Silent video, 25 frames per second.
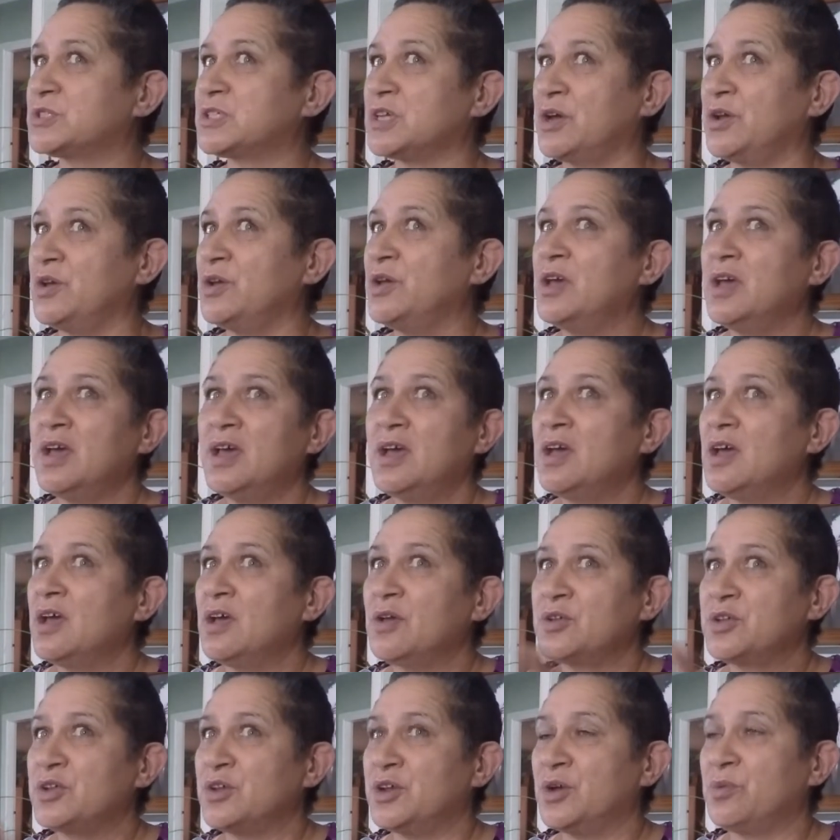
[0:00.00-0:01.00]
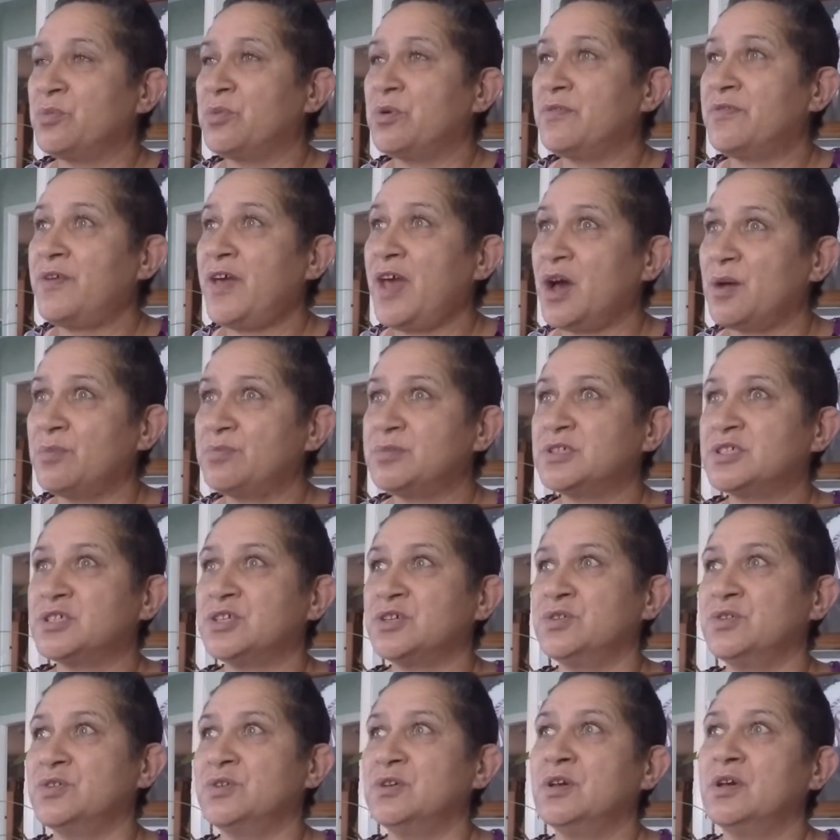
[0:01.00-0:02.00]
Also, you know, we've helped
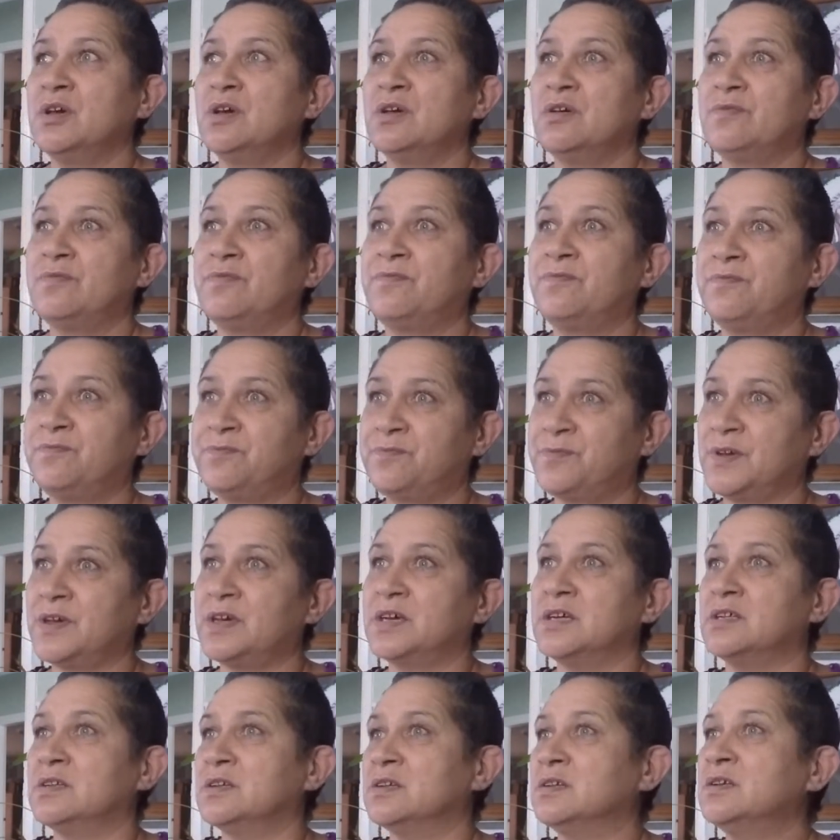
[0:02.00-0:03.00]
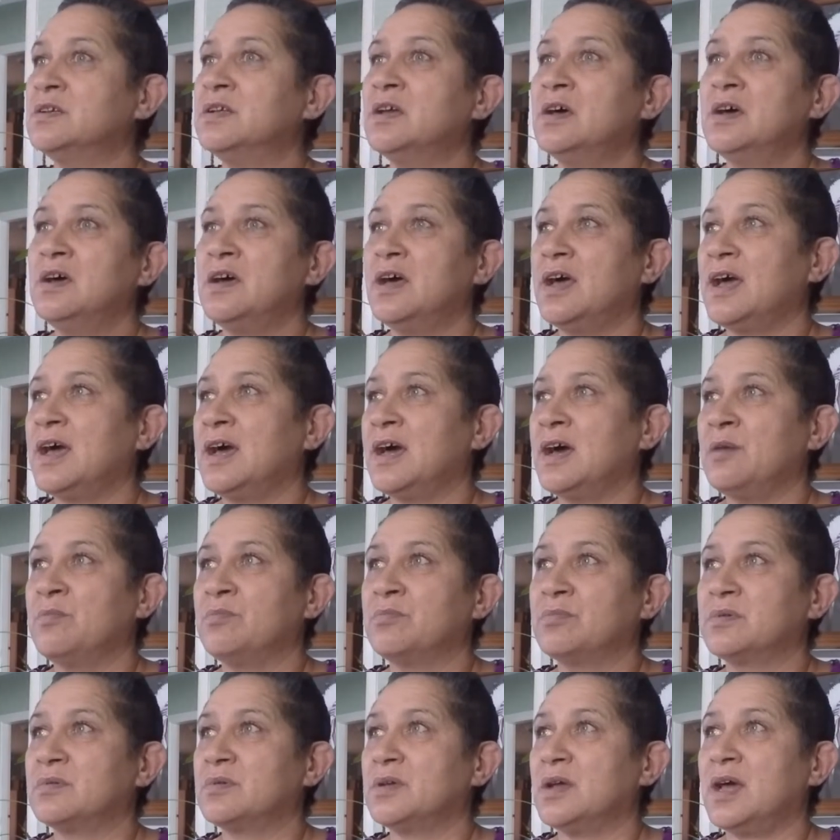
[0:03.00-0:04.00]
to fill
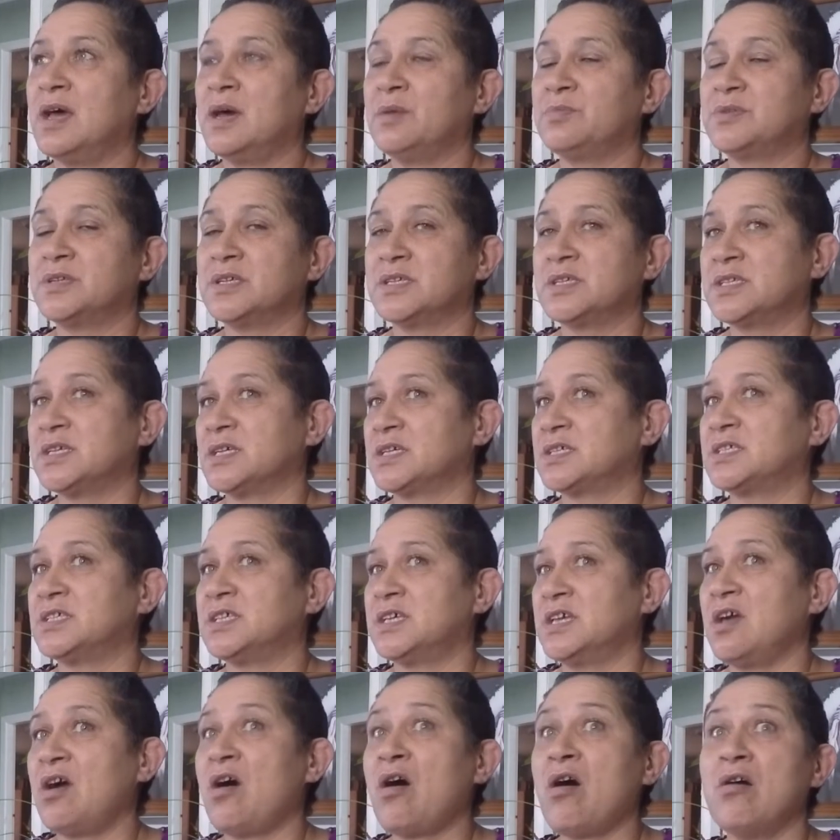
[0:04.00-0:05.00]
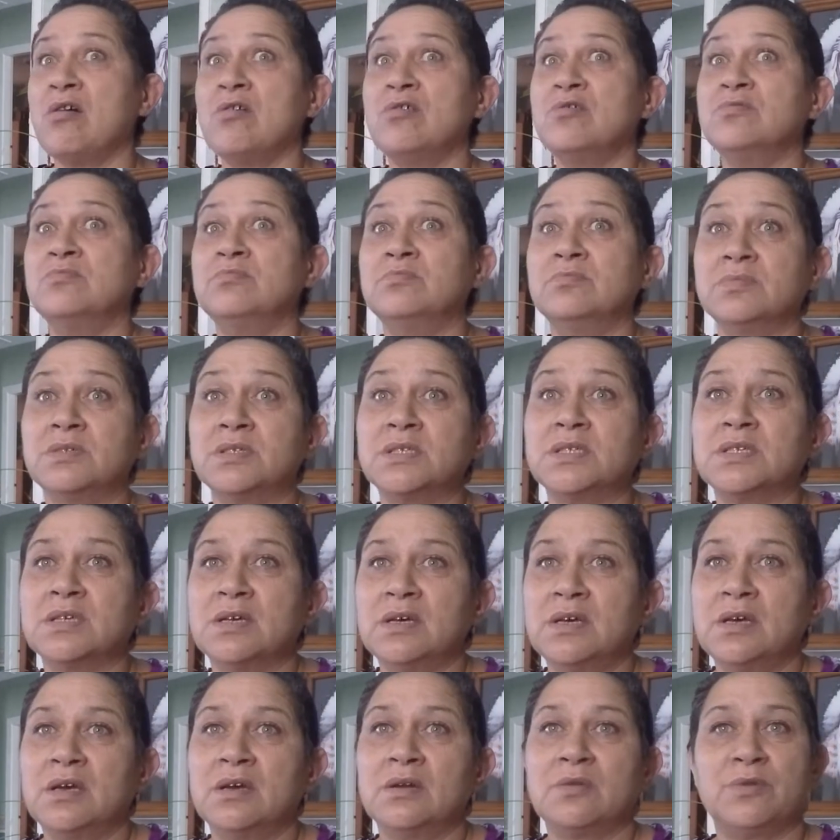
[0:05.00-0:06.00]
up to 60 homes
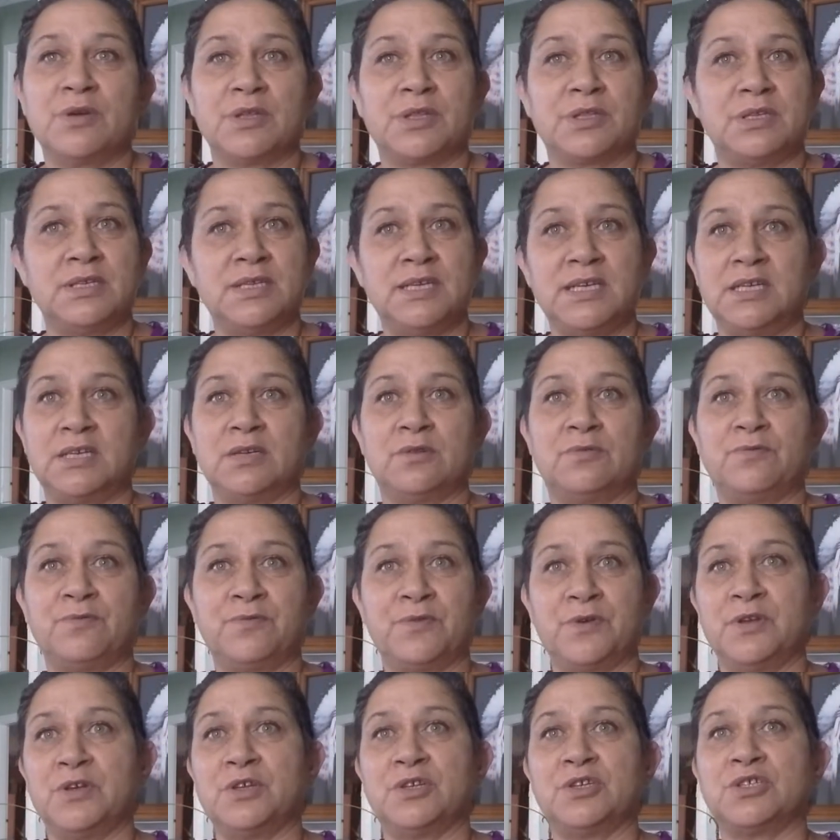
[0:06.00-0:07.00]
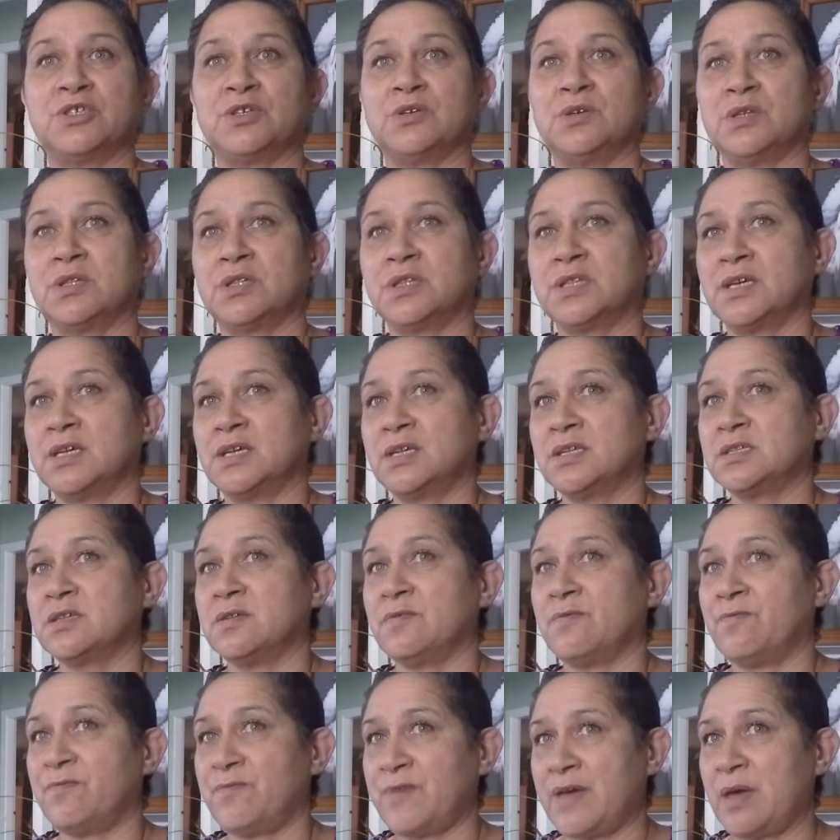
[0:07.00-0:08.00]
with needed furniture and things
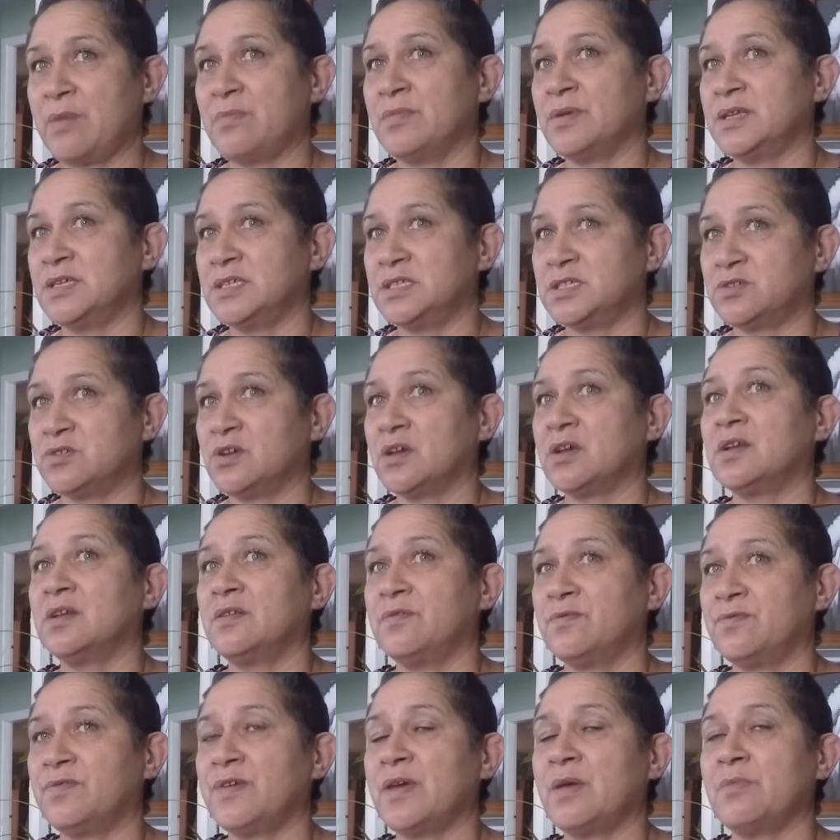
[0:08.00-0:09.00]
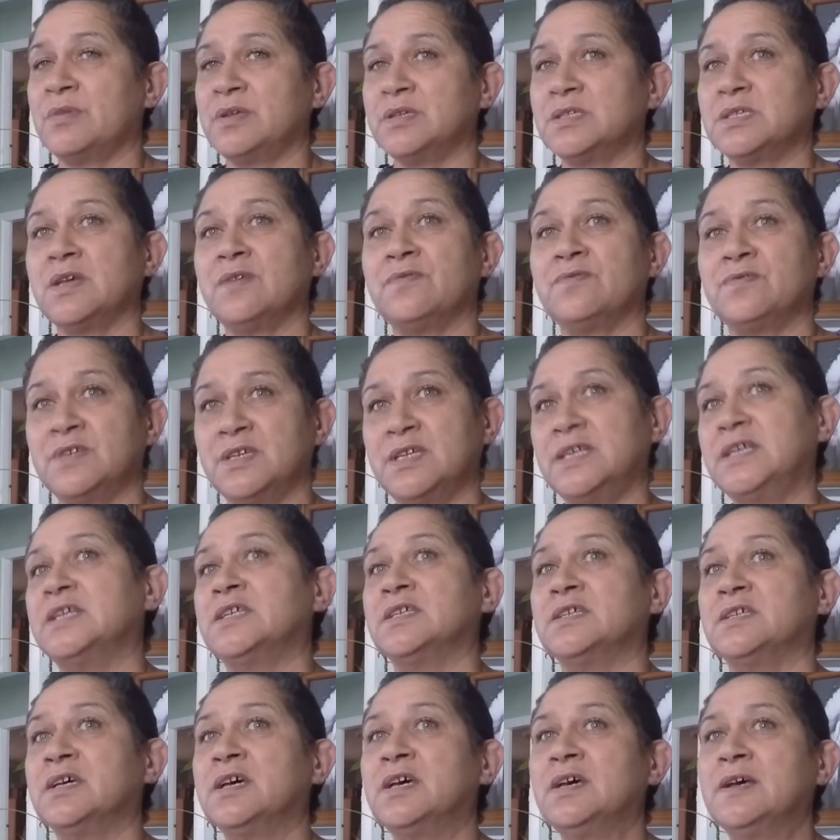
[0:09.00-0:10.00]
that struggling families have needed.